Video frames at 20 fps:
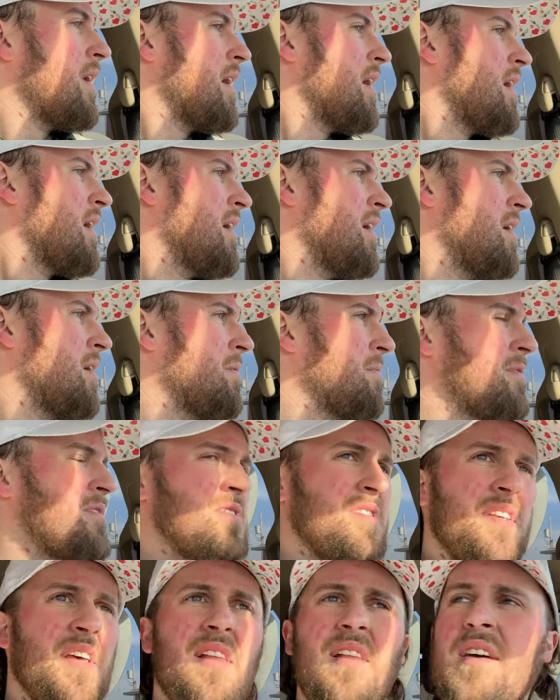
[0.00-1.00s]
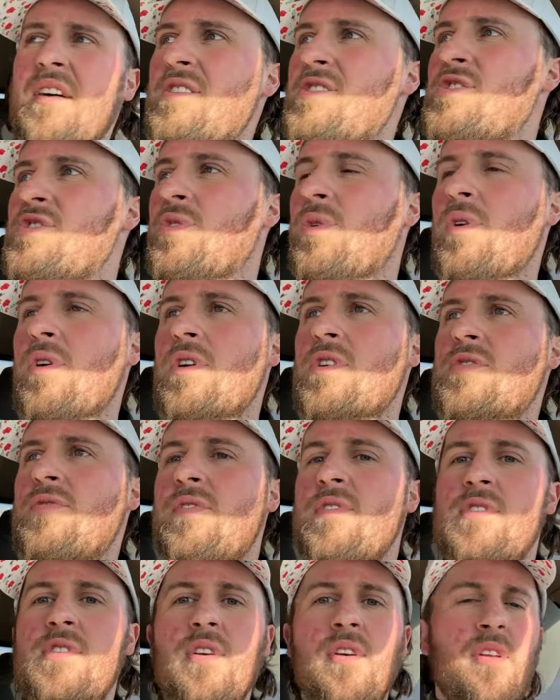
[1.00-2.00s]
They um it's not like a storage
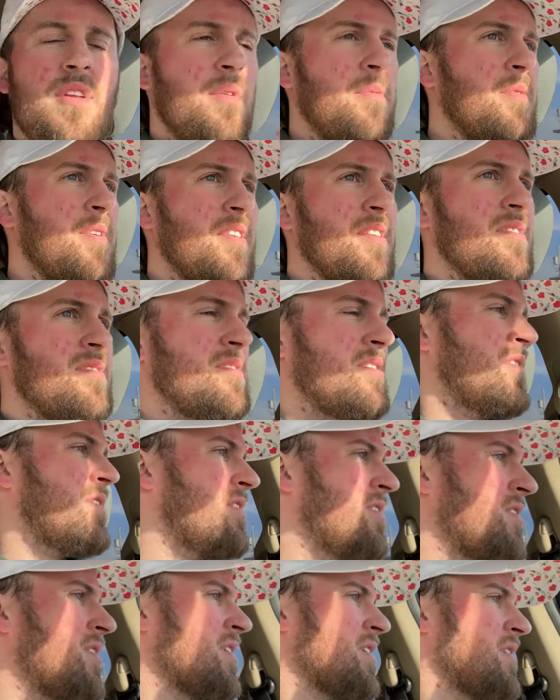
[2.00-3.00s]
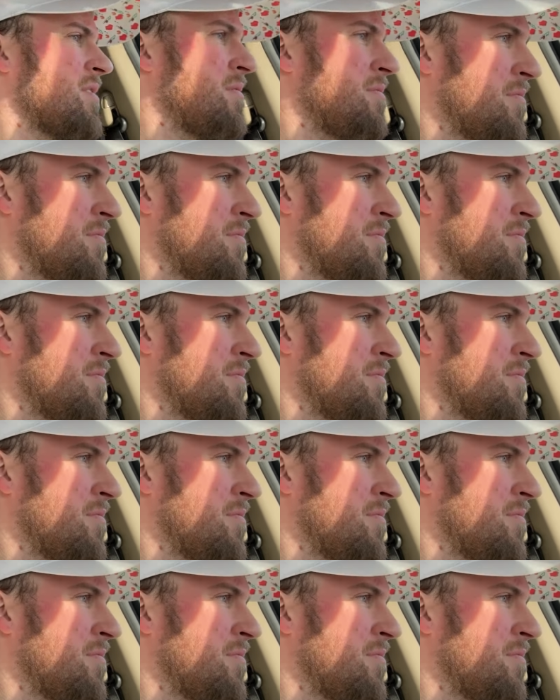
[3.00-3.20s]
facility, but there's a little like,